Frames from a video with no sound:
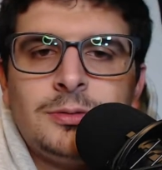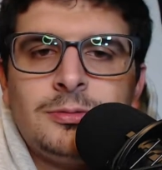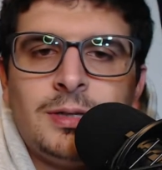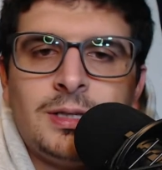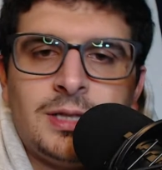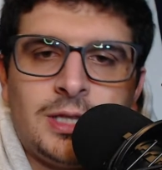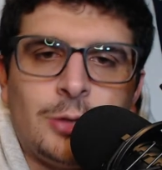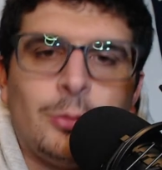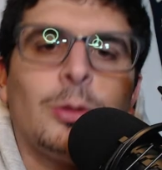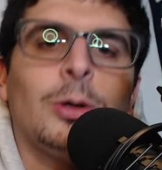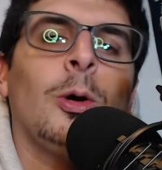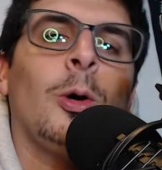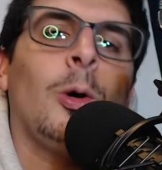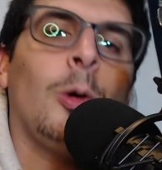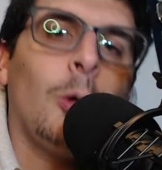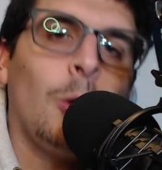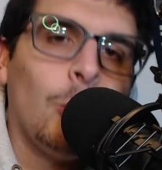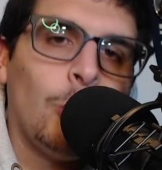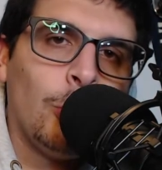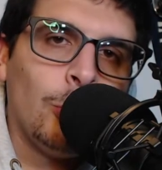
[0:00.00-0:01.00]
Right, there were a
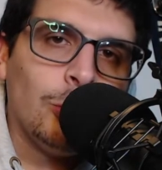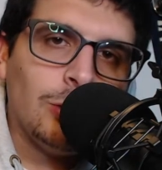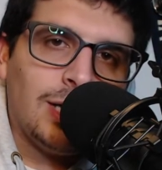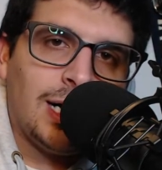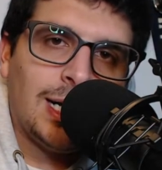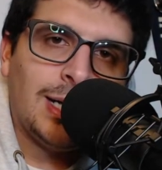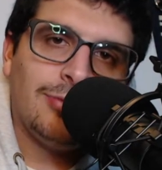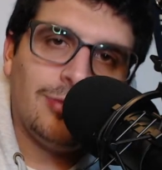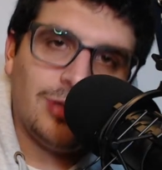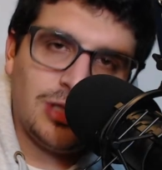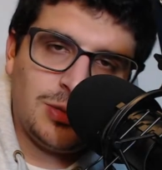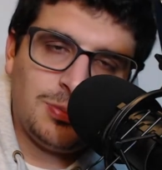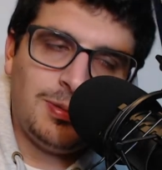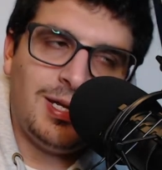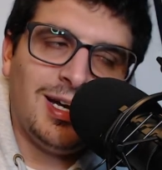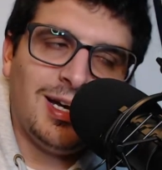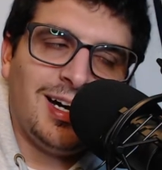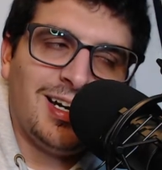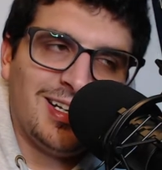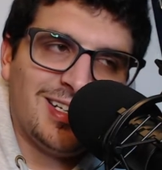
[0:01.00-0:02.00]
whole lot of, let's
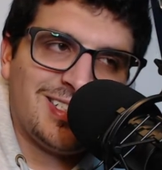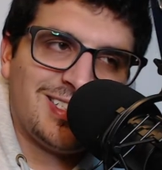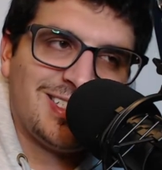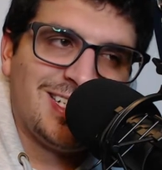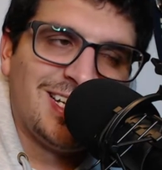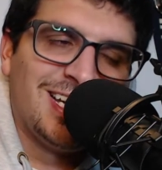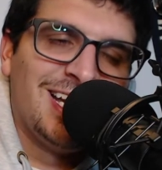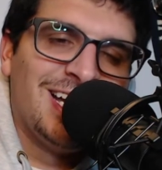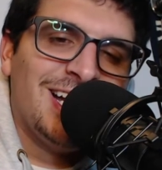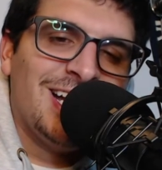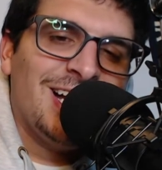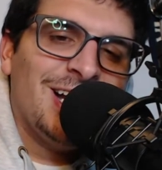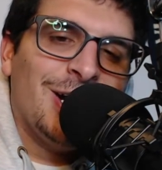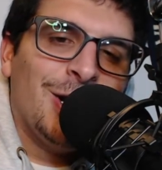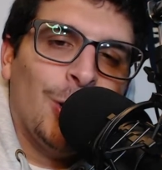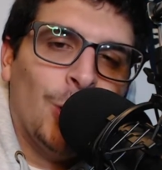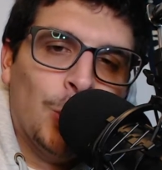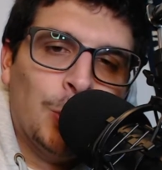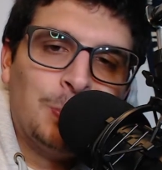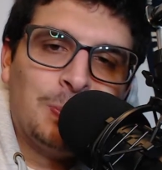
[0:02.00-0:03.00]
be honest,
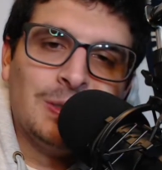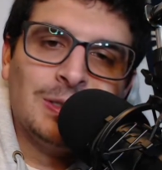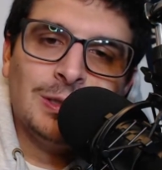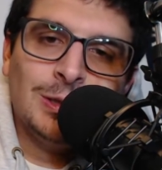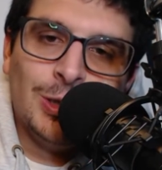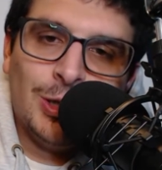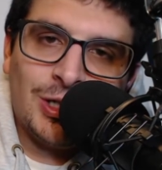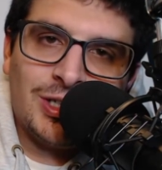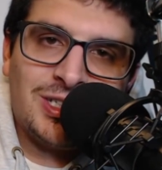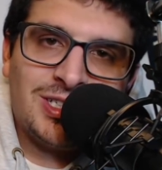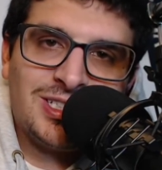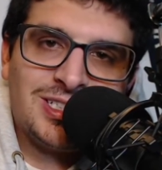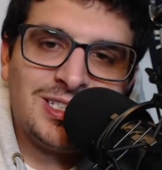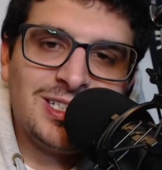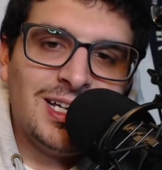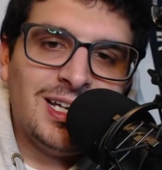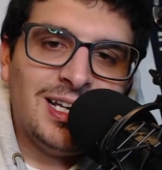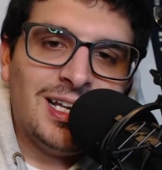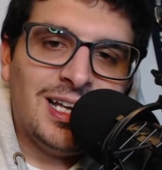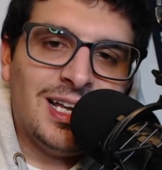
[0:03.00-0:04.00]
open
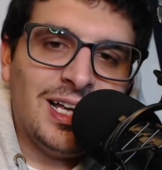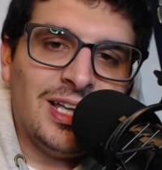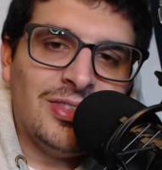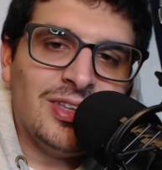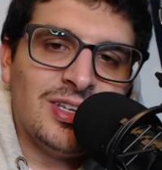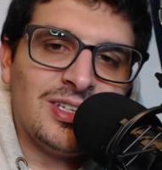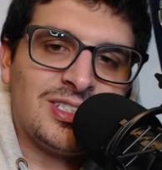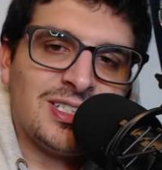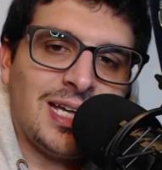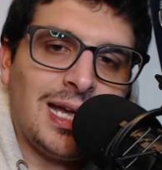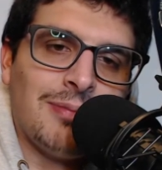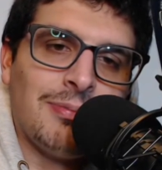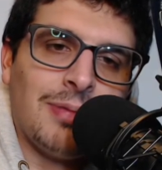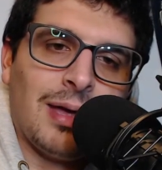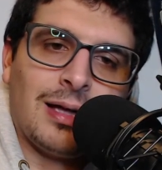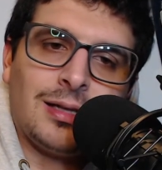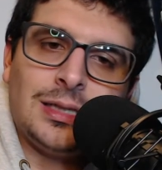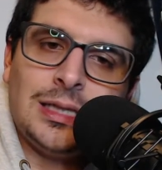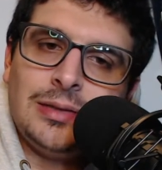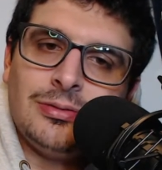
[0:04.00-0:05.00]
looks in this game
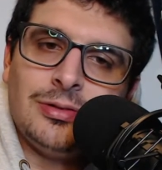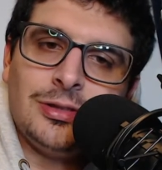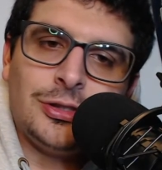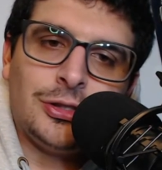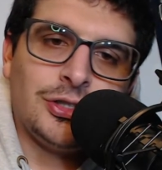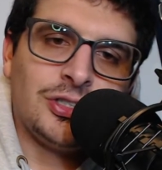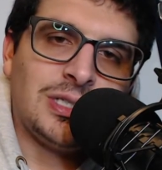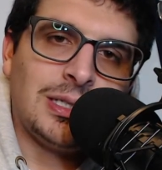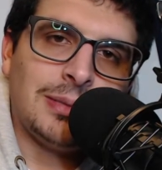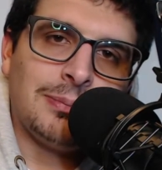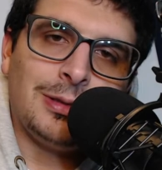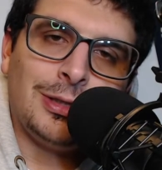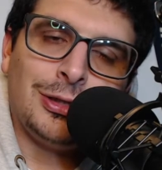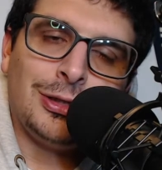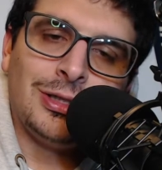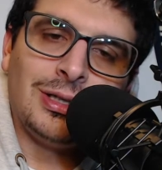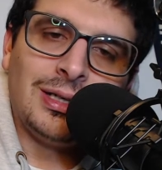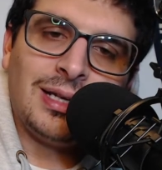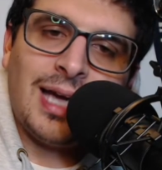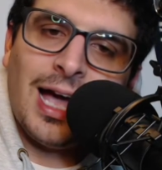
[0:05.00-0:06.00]
that Cleveland just simply
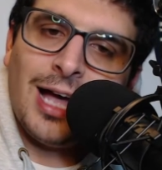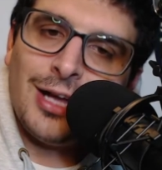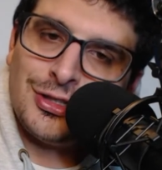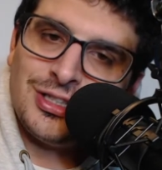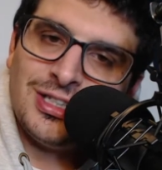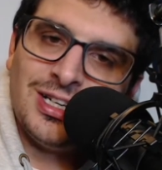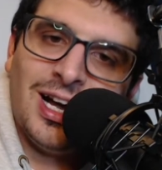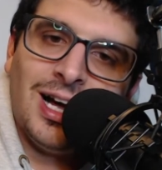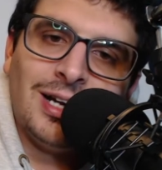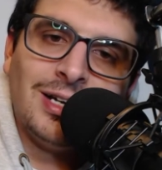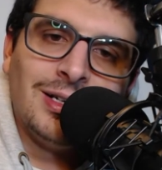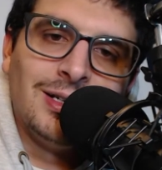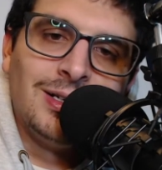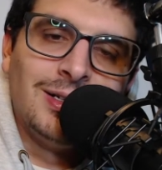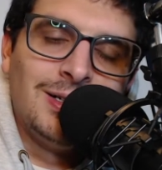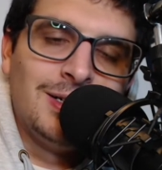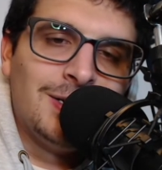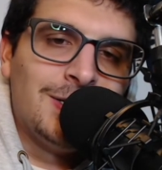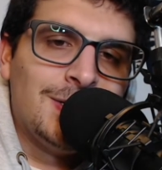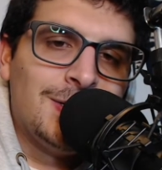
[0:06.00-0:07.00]
couldn't cash in on,
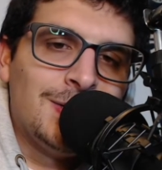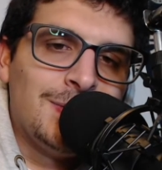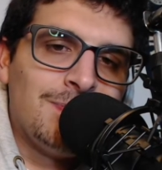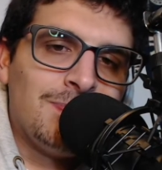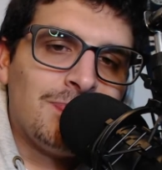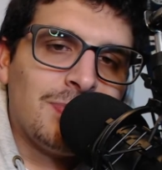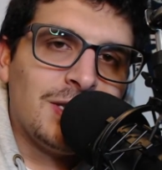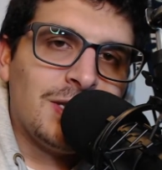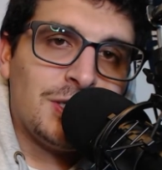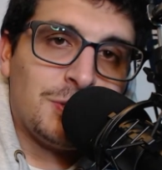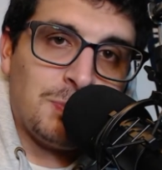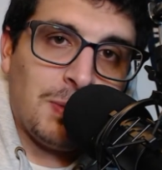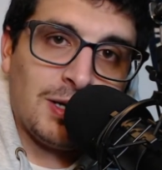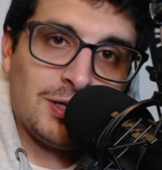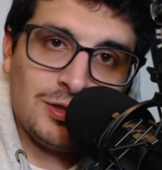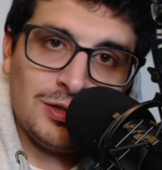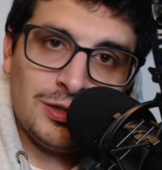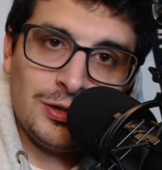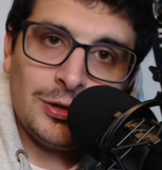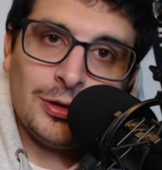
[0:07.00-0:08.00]

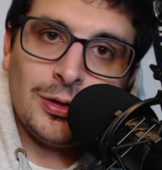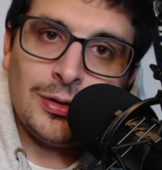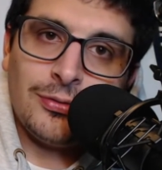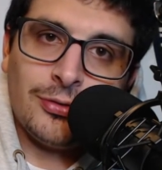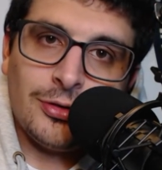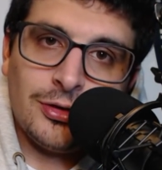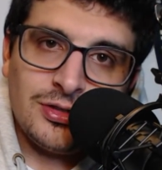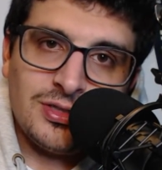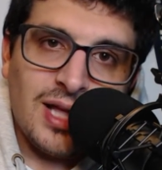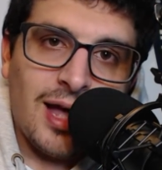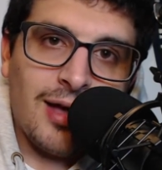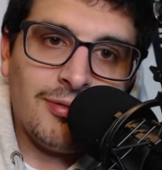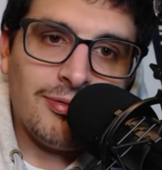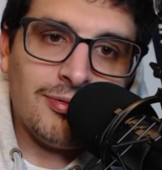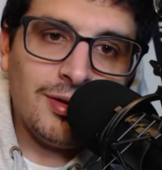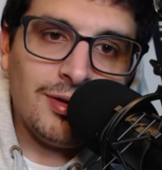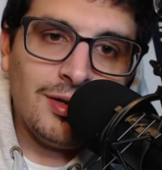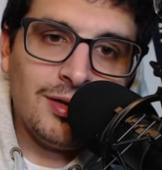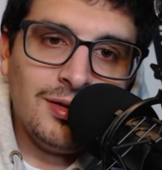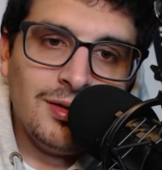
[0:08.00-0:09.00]
especially early first
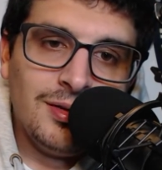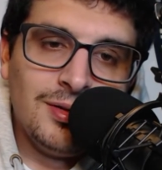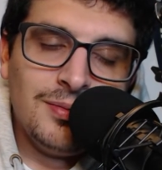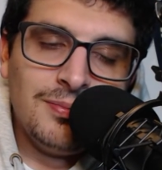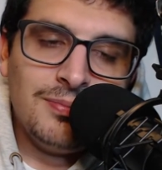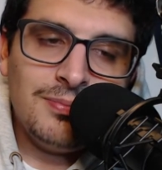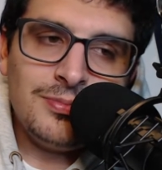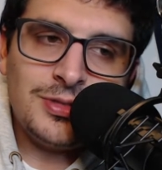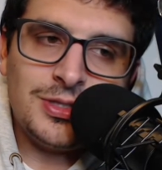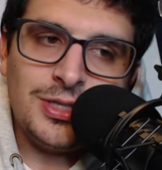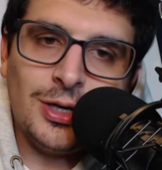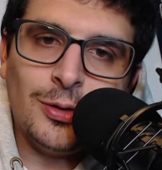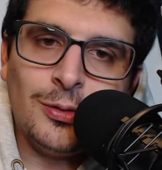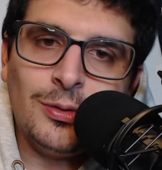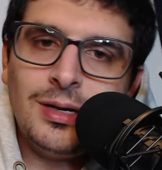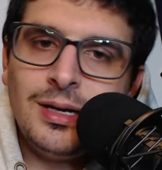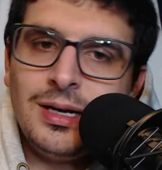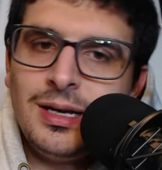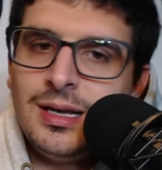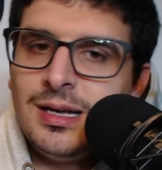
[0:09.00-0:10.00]
half.
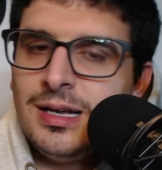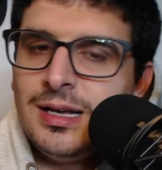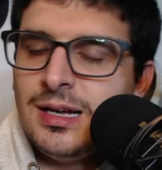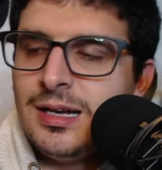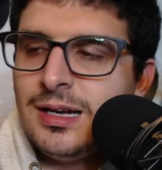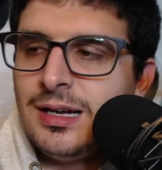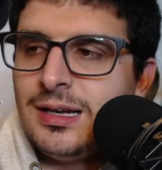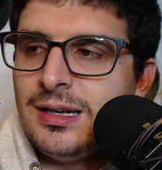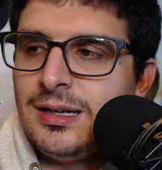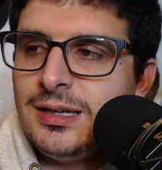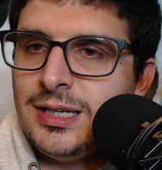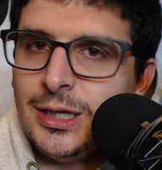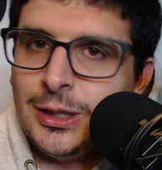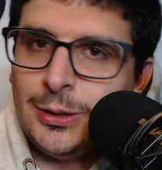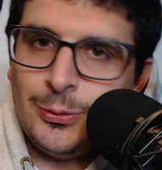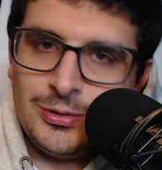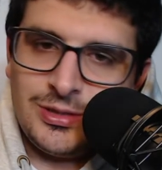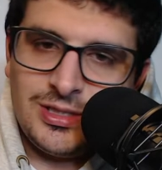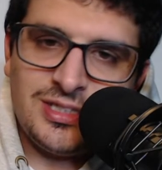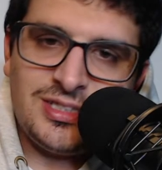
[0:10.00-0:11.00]
So,
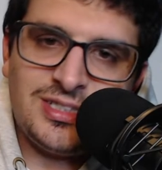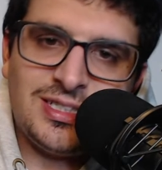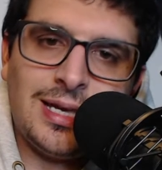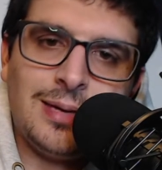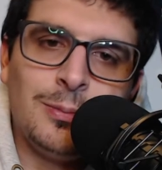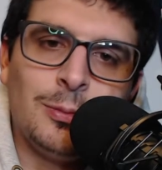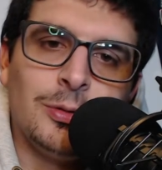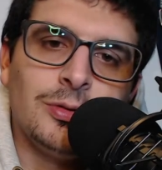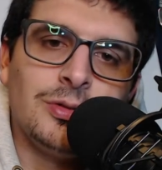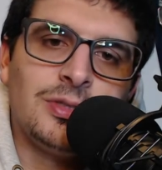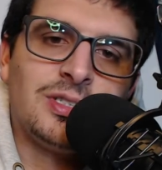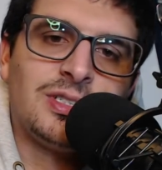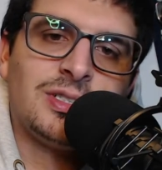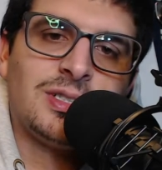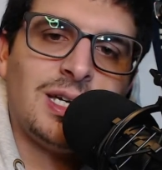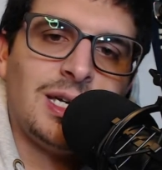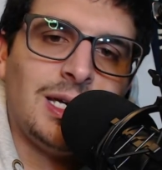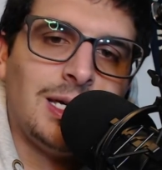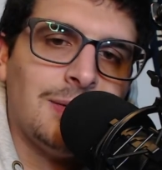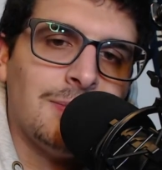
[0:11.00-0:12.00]
it was the same old
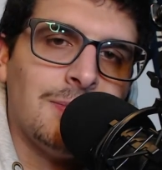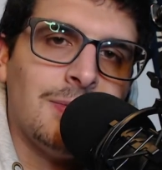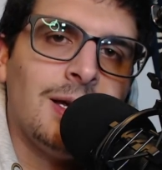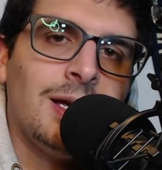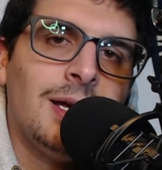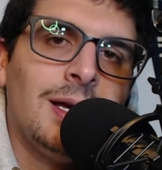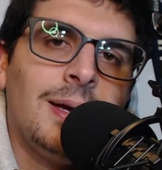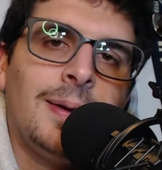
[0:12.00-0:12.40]
scheme